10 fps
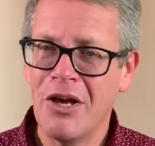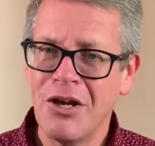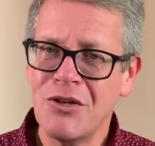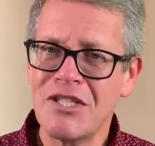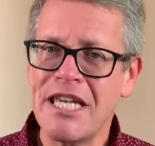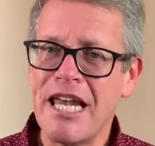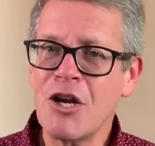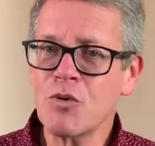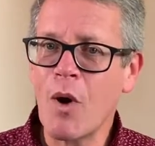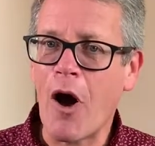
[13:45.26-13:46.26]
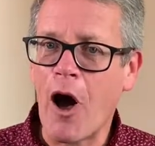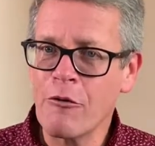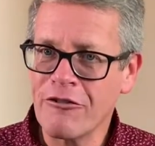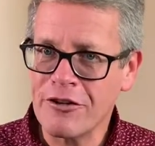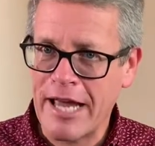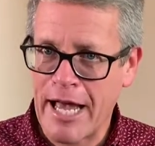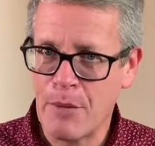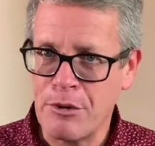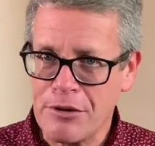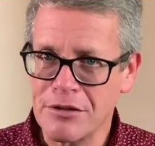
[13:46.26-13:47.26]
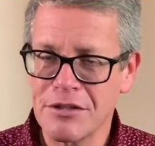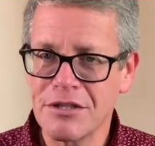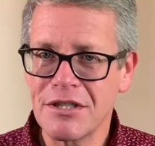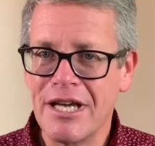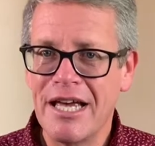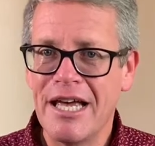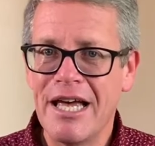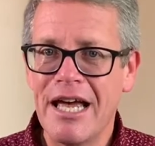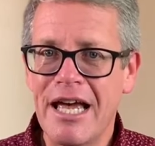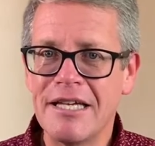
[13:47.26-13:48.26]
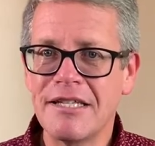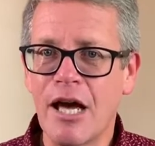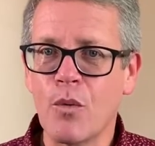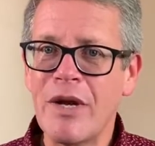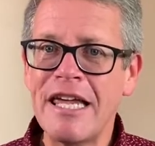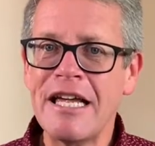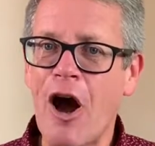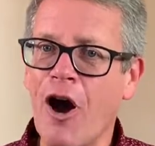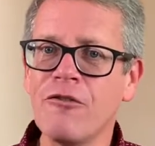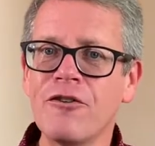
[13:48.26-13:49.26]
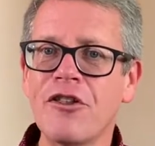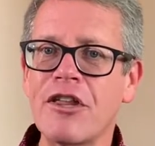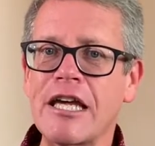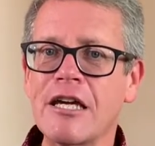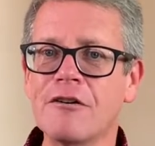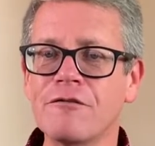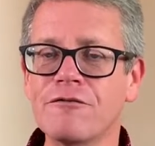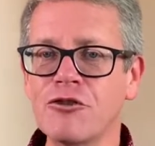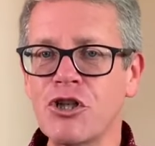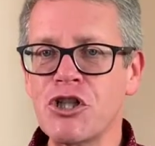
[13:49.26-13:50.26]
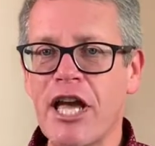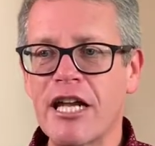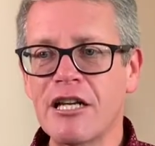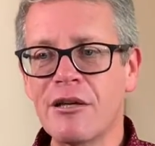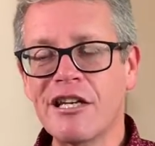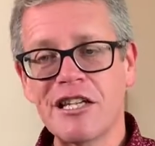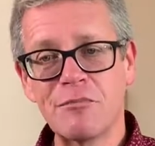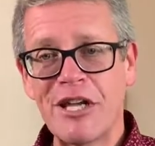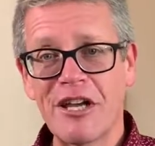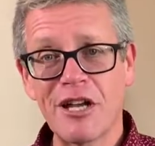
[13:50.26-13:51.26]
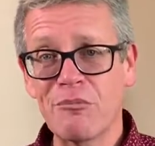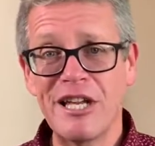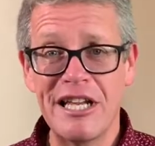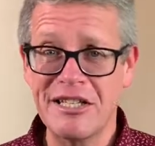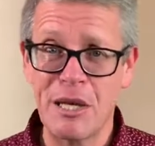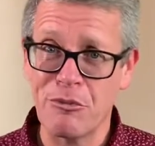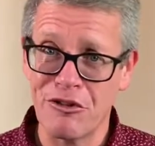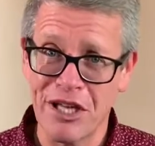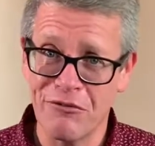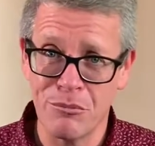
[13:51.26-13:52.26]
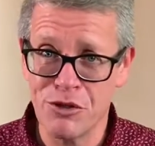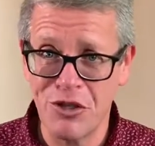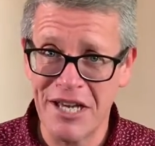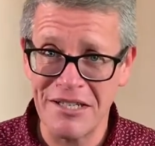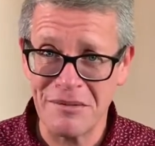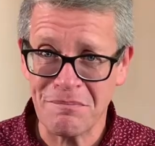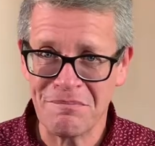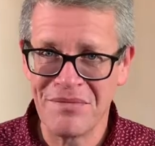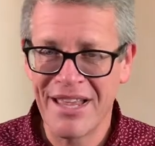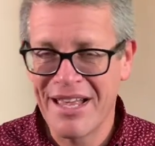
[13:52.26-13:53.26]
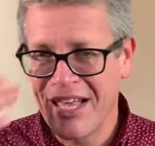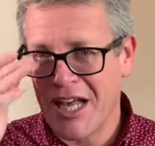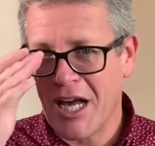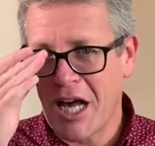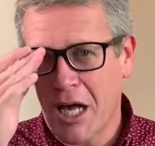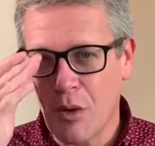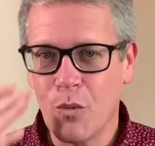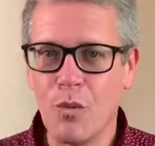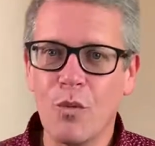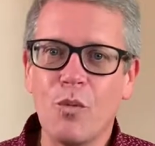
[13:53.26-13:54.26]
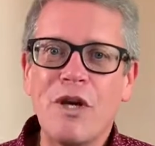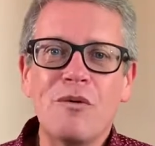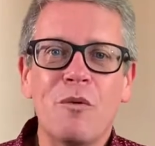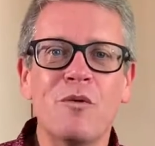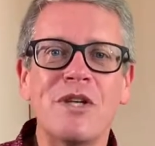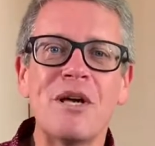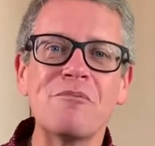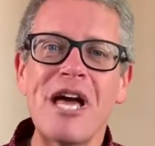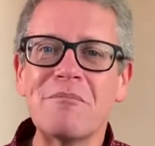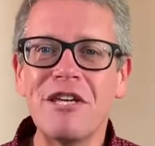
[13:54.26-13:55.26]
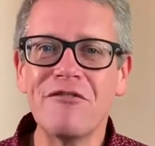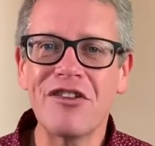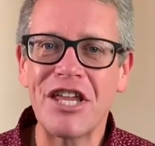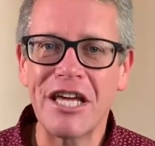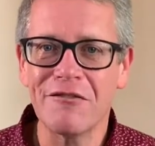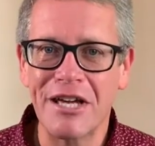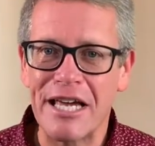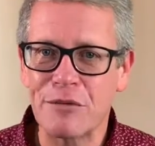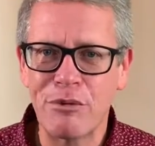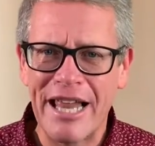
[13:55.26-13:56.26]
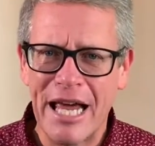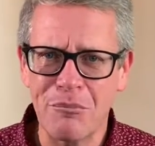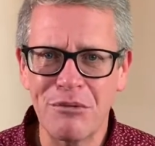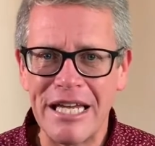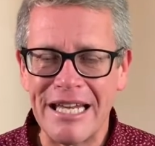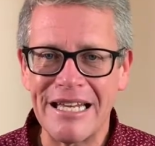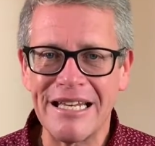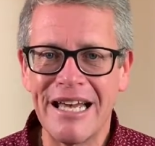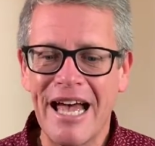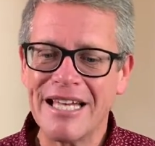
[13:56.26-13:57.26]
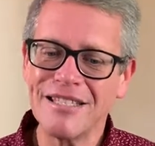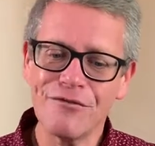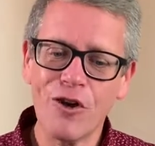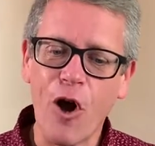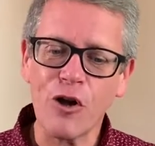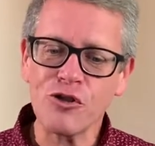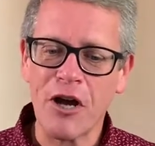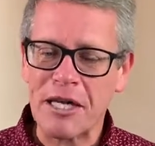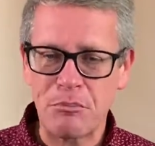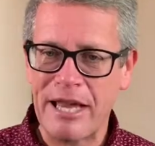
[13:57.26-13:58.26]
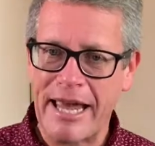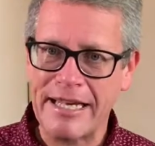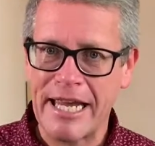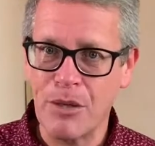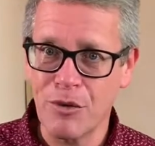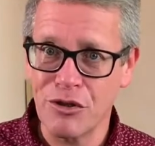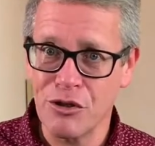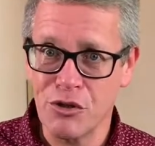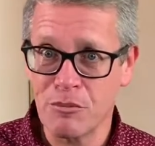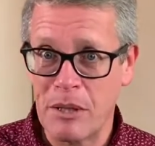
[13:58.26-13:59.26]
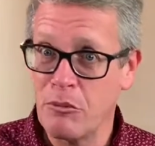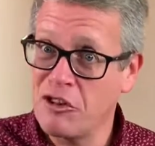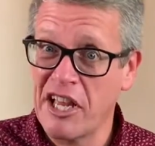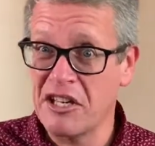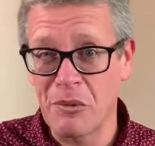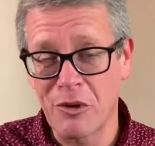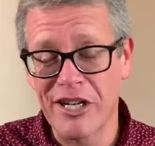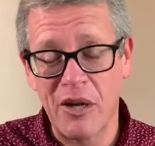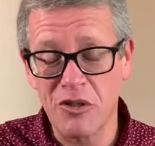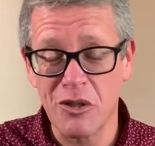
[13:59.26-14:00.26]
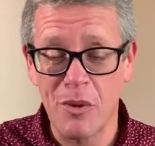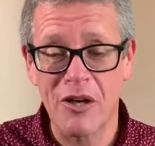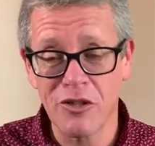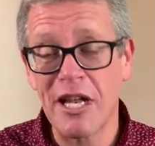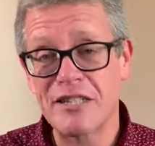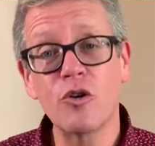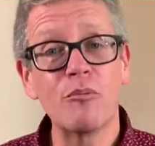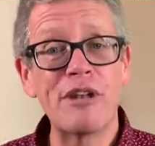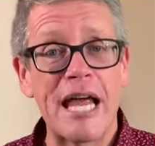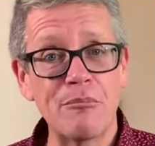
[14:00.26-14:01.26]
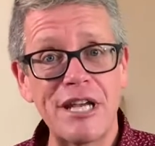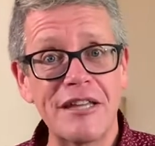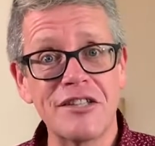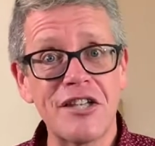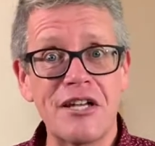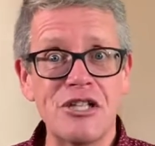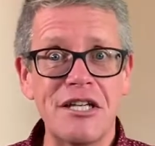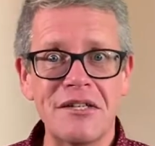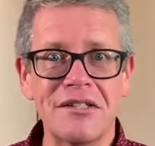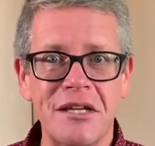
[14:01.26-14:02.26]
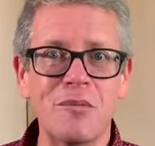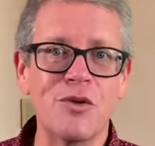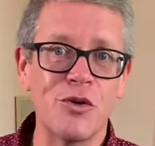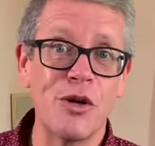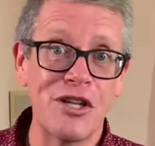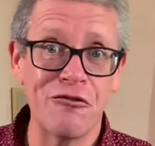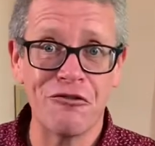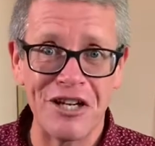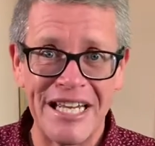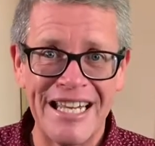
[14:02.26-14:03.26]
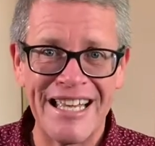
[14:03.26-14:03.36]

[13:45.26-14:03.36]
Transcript: You see, here's what often happens is that we often think of Christianity as being a completely separate thing from Judaism. Uh, we, we sometimes even think of it as plan B, as if God tried plan A with the Jewish people and that didn't work out so well. So let's go to plan B, let's send Jesus and we'll do it differently.